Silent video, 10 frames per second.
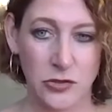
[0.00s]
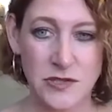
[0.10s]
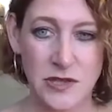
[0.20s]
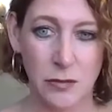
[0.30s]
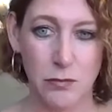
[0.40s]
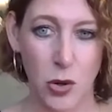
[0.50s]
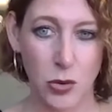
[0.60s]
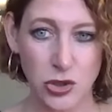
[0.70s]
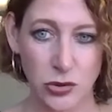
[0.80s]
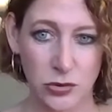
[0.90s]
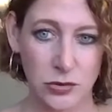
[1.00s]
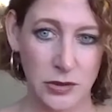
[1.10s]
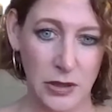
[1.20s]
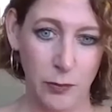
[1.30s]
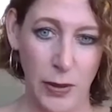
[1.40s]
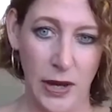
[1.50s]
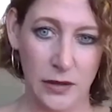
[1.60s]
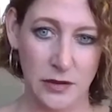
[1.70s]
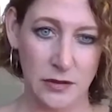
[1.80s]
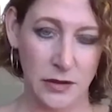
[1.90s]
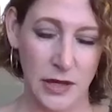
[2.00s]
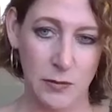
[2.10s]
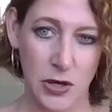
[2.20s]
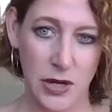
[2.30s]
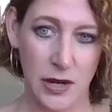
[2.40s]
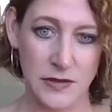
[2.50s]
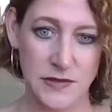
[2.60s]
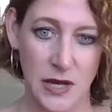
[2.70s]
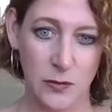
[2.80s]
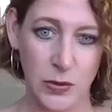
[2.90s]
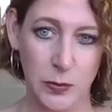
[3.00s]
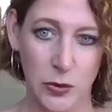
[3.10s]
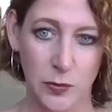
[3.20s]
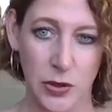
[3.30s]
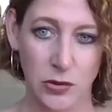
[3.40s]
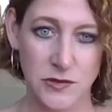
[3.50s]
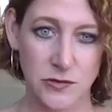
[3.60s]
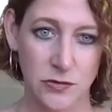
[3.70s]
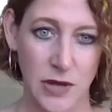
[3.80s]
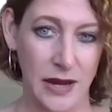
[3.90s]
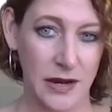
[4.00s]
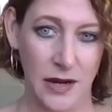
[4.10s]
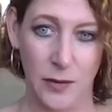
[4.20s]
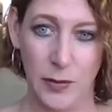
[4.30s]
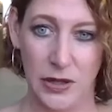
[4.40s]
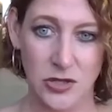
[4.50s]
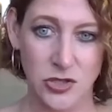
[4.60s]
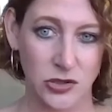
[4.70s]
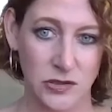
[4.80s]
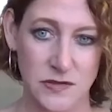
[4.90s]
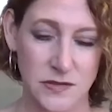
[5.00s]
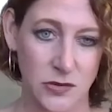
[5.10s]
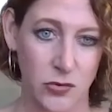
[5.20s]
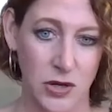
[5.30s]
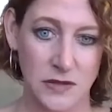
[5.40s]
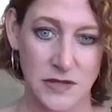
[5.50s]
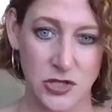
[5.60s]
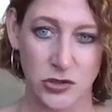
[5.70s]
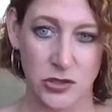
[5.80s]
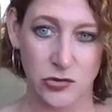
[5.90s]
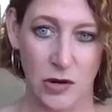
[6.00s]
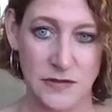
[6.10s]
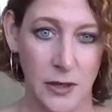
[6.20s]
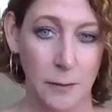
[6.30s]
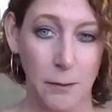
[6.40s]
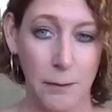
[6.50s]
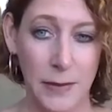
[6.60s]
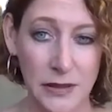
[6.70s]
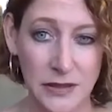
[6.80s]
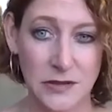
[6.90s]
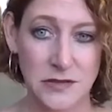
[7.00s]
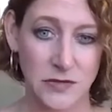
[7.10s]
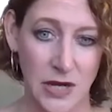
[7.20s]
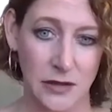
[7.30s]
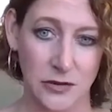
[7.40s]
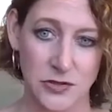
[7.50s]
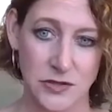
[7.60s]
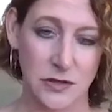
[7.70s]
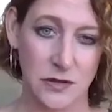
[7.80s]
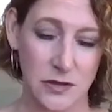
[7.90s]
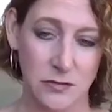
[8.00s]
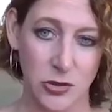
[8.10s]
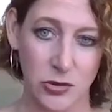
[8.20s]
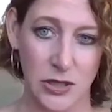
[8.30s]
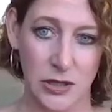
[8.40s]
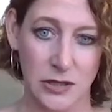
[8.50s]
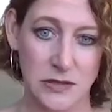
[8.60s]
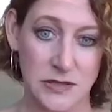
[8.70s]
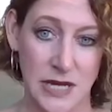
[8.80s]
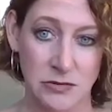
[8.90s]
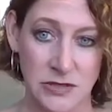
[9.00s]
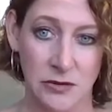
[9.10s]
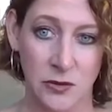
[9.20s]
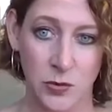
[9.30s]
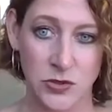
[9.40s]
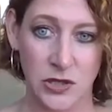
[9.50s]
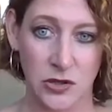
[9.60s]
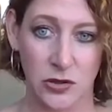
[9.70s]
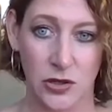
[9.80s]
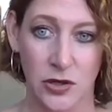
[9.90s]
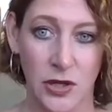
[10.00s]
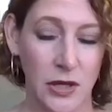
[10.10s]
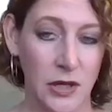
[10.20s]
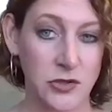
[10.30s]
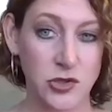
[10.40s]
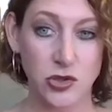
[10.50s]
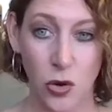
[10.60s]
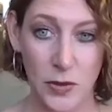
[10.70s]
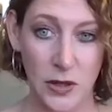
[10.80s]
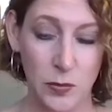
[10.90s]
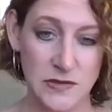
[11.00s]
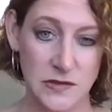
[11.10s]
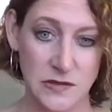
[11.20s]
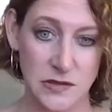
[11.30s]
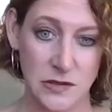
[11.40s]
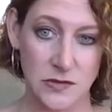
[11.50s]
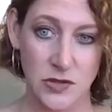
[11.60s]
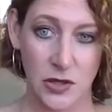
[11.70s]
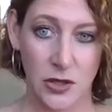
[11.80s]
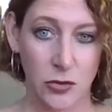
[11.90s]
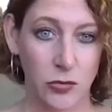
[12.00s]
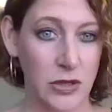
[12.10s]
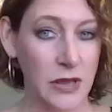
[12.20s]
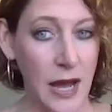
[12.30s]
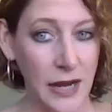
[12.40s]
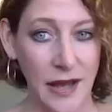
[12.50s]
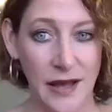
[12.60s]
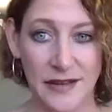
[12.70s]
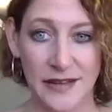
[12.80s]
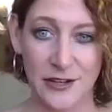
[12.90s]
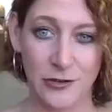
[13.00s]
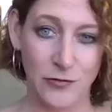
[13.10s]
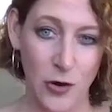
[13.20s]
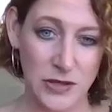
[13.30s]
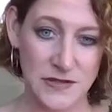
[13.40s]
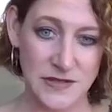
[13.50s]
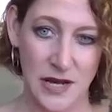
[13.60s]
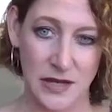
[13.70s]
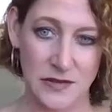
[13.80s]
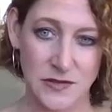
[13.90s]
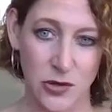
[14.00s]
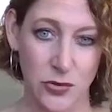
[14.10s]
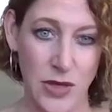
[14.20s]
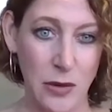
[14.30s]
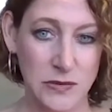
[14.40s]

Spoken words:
just the emotional impact that the Landmark has on people, but also the economic engine, this is an organization that drives millions of dollars into the community and into downtown in particular, and so many businesses rely on it and focus on it. So that